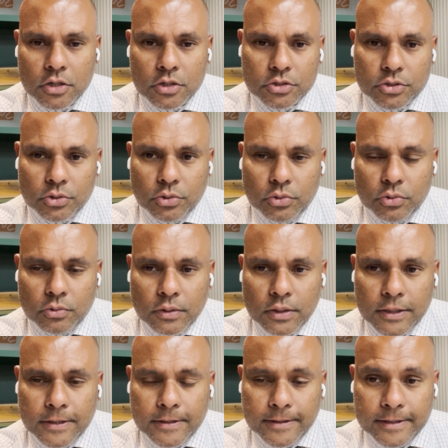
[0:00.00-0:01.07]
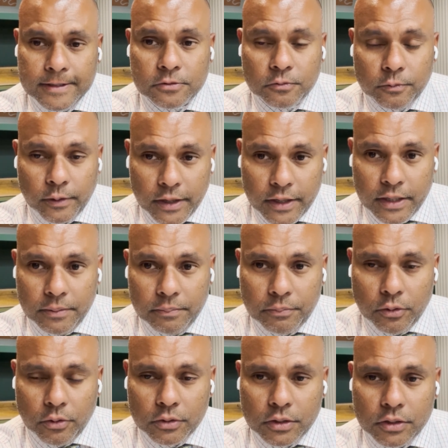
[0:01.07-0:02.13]
So it's very
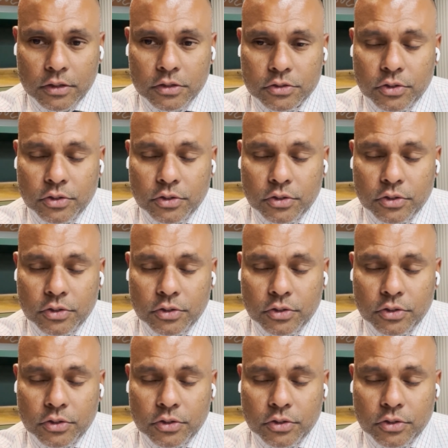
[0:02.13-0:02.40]
important.